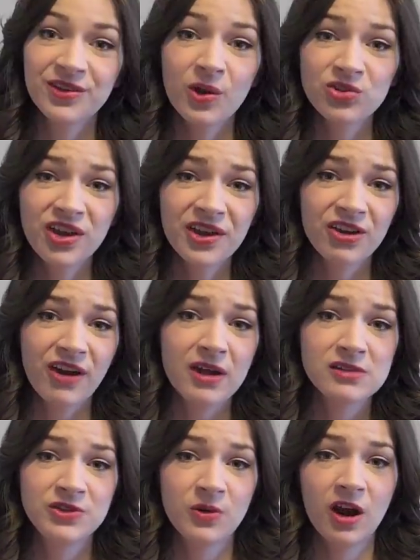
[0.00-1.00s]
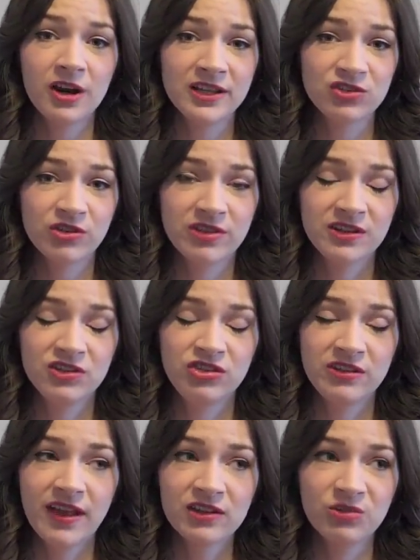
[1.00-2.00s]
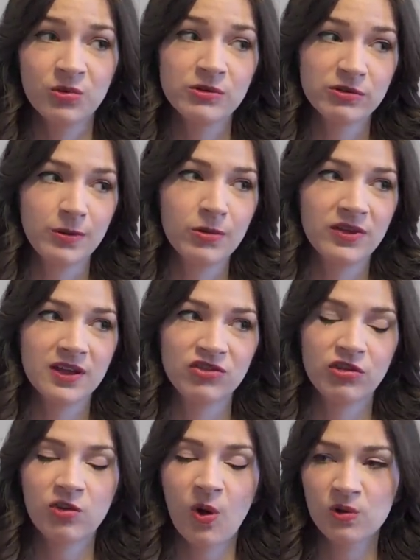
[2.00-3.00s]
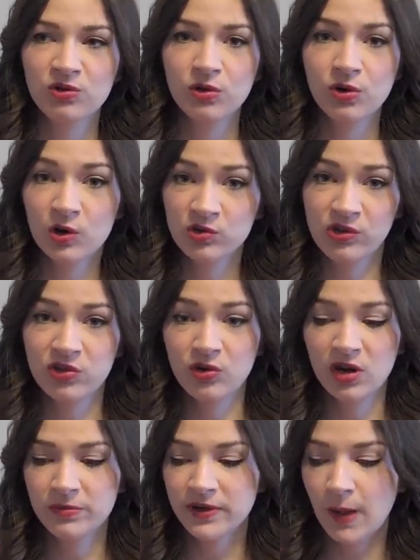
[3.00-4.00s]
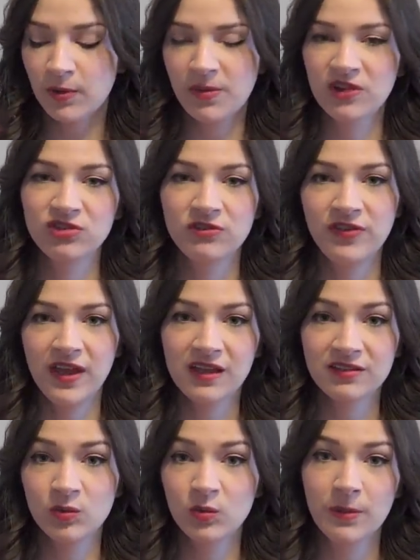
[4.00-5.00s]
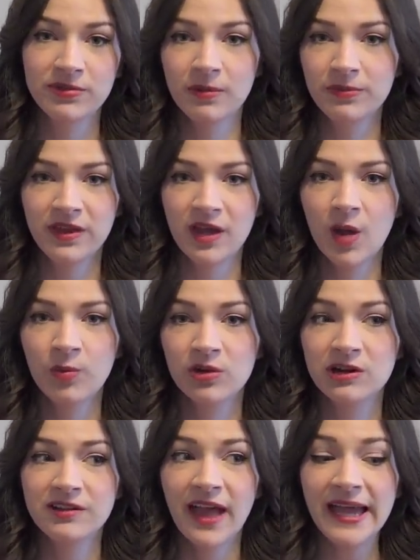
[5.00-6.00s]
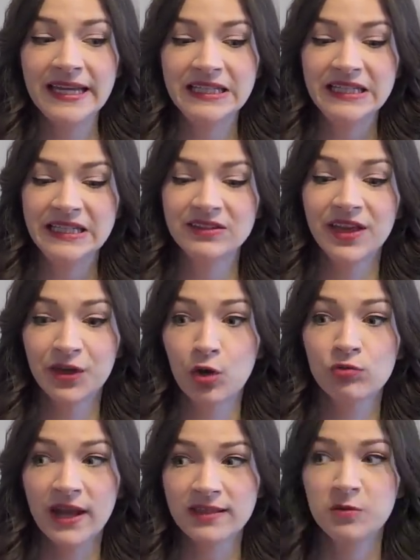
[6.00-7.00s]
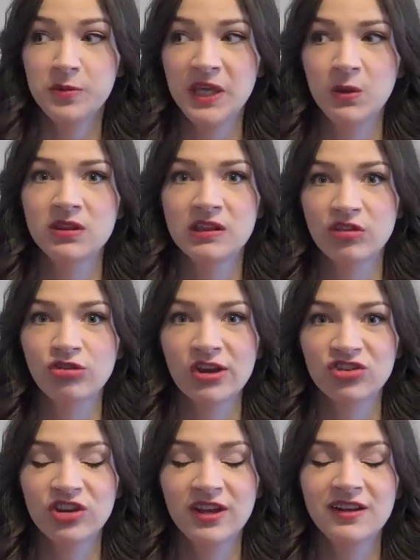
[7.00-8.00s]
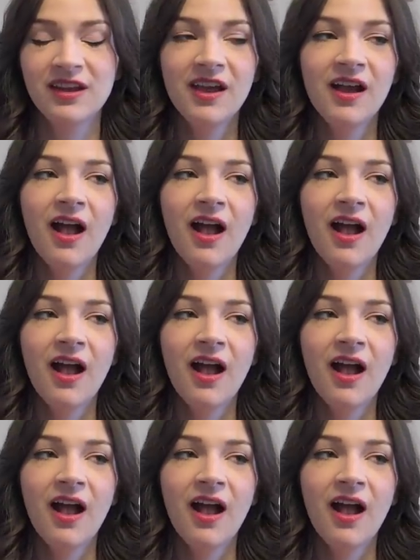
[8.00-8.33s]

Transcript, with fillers: So go check her out if you are interested. She's actually one of those people that can just go into a grocery store and pick up a bunch of things and whip something up, whereas I need like a recipe with instruction.